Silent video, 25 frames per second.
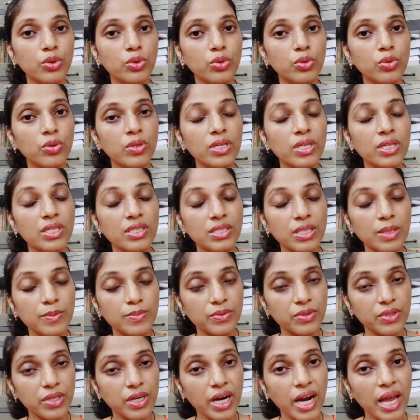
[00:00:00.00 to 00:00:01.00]
to
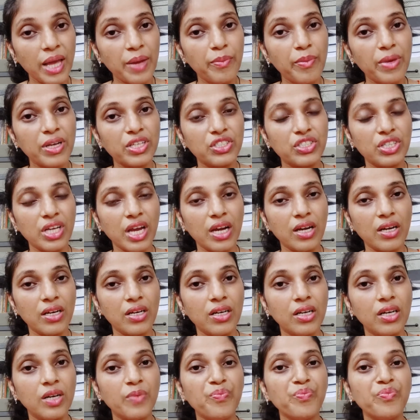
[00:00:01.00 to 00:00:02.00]
subscribe my
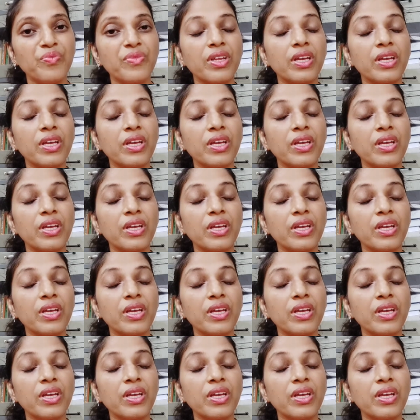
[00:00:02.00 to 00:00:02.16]
channel.